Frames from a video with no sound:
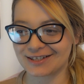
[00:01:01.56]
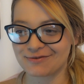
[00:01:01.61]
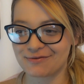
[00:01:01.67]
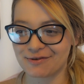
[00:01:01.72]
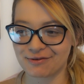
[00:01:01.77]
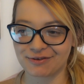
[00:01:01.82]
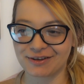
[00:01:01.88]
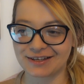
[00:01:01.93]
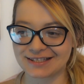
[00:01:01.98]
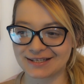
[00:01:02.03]
is a
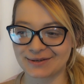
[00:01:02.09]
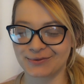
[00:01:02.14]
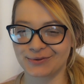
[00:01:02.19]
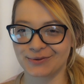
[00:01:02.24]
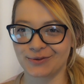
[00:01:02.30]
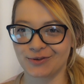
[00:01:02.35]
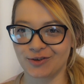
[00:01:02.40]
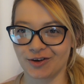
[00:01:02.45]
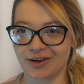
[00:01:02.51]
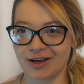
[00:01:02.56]
few things I
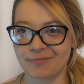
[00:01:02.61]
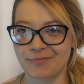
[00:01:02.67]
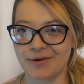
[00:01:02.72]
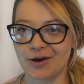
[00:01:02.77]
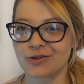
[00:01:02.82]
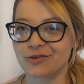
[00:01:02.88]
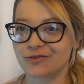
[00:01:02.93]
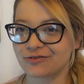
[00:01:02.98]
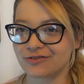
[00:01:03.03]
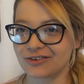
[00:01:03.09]
want to talk
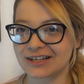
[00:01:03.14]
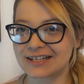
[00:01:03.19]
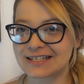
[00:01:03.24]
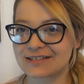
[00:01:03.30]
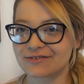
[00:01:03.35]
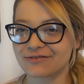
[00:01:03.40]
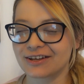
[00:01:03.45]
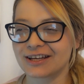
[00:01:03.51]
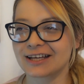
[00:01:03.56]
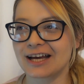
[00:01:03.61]
about.
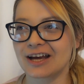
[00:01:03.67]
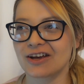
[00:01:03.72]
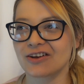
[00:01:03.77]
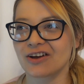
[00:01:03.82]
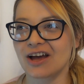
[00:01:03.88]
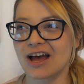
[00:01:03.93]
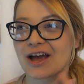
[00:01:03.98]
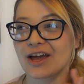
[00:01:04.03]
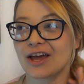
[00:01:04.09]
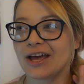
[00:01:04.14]
First thing,
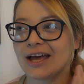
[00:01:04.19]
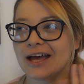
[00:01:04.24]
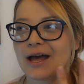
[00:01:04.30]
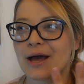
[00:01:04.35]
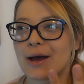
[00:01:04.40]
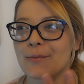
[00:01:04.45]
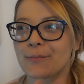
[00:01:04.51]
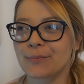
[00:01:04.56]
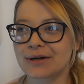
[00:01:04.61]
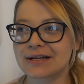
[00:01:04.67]
I
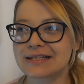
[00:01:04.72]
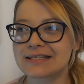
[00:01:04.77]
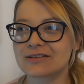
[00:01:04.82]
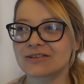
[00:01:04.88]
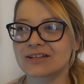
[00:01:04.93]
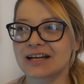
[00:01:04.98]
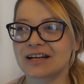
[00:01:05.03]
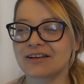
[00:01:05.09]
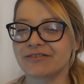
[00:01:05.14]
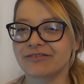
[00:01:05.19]

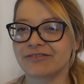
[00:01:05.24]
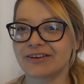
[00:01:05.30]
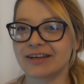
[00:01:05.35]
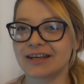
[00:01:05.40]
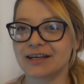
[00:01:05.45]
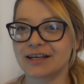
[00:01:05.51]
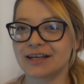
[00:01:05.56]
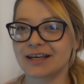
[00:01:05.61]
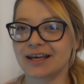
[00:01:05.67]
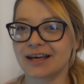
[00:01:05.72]
personally
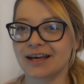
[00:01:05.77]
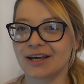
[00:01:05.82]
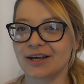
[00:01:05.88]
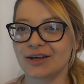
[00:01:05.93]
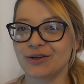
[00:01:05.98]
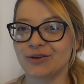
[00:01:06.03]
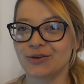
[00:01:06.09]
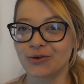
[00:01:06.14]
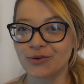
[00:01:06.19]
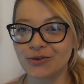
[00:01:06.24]
think
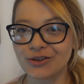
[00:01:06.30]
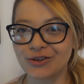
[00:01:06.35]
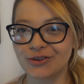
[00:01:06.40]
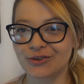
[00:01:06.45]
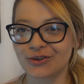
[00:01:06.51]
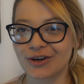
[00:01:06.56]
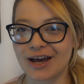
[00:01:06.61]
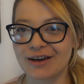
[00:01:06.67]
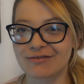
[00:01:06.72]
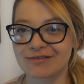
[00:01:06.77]
you need
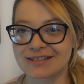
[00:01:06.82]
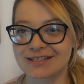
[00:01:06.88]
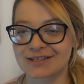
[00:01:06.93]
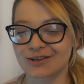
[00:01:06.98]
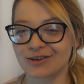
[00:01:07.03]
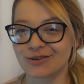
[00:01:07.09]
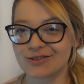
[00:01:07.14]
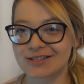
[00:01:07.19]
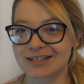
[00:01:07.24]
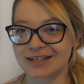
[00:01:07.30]
to have as a
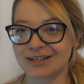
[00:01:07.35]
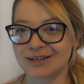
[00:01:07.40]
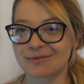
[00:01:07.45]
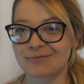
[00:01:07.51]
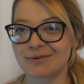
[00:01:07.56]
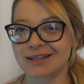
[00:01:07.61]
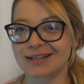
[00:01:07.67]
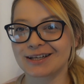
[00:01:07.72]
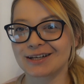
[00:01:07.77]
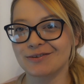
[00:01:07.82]
coastal
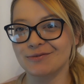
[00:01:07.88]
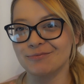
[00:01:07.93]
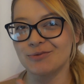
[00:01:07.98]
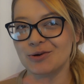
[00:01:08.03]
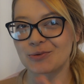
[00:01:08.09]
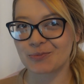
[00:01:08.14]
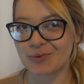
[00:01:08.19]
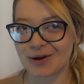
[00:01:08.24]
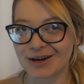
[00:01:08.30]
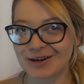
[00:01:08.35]
grandmother
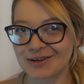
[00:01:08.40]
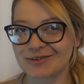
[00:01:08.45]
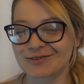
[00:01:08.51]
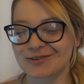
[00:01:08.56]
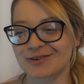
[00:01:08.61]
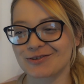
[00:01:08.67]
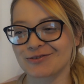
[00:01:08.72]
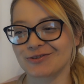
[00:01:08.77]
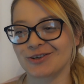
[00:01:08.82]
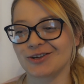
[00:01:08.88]
preparing
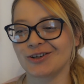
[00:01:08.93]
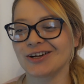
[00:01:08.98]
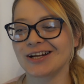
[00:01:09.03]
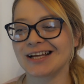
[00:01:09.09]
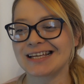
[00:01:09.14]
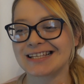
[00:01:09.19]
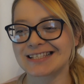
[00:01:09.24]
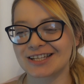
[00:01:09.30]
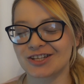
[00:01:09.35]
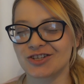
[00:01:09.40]
for fall
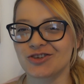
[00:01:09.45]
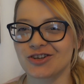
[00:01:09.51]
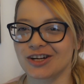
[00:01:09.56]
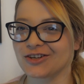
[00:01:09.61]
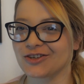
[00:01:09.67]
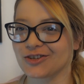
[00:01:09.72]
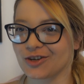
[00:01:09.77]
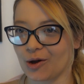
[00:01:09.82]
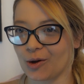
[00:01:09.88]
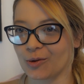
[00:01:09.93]
is a
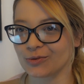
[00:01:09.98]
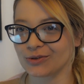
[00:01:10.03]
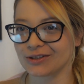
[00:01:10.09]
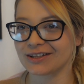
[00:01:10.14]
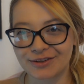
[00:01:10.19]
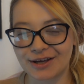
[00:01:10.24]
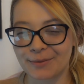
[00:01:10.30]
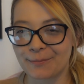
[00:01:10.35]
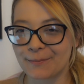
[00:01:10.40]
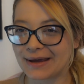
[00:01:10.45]
trench coat.
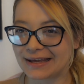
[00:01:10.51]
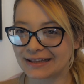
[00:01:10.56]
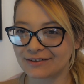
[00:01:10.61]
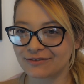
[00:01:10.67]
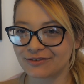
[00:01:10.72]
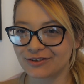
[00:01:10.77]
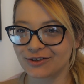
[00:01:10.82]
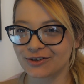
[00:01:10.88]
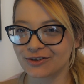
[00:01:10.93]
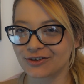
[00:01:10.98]
I made a
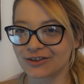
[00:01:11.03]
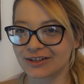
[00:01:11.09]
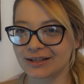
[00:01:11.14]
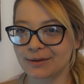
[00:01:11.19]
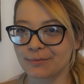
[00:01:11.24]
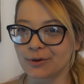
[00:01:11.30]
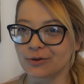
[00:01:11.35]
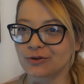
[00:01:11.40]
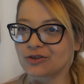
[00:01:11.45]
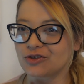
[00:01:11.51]
video already
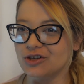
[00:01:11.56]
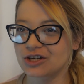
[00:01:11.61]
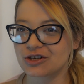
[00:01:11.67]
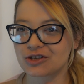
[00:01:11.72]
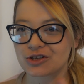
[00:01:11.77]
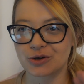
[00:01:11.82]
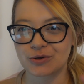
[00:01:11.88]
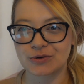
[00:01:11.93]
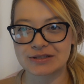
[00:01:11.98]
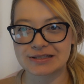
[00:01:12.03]
about
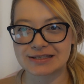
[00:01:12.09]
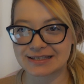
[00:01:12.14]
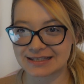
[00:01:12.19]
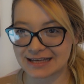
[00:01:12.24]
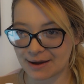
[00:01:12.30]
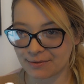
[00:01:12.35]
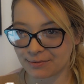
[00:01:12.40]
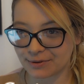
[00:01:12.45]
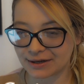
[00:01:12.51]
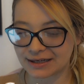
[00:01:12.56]
trench coats
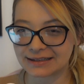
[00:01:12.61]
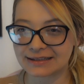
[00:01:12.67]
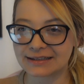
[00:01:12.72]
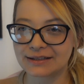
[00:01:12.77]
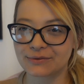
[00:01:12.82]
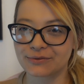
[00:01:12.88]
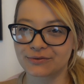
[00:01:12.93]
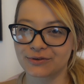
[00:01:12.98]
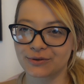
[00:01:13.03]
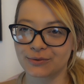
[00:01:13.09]

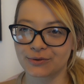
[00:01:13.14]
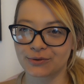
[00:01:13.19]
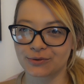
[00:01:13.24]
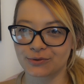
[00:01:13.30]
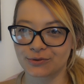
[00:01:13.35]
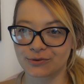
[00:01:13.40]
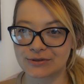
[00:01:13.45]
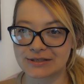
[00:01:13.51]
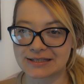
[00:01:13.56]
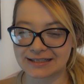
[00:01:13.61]
separately. If you want
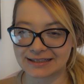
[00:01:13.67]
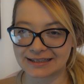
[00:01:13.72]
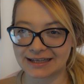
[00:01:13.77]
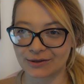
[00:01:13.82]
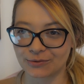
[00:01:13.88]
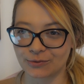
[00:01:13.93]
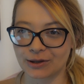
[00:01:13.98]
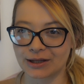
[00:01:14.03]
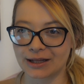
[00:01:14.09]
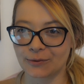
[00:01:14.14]
to see
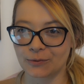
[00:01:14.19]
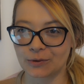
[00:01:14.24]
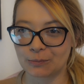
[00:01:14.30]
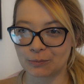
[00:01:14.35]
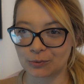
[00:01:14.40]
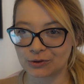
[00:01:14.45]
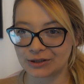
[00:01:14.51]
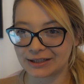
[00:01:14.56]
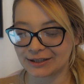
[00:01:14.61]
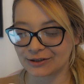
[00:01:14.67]
that one, I will
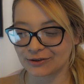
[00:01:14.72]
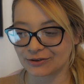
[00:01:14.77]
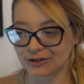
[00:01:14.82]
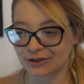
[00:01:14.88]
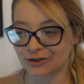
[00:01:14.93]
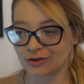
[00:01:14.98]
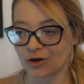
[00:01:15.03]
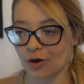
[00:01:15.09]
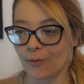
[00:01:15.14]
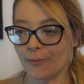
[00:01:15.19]
put link on
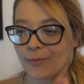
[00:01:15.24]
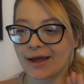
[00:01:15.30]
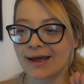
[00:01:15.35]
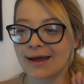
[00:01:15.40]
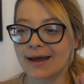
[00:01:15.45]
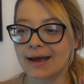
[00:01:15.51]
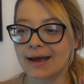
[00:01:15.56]
the top.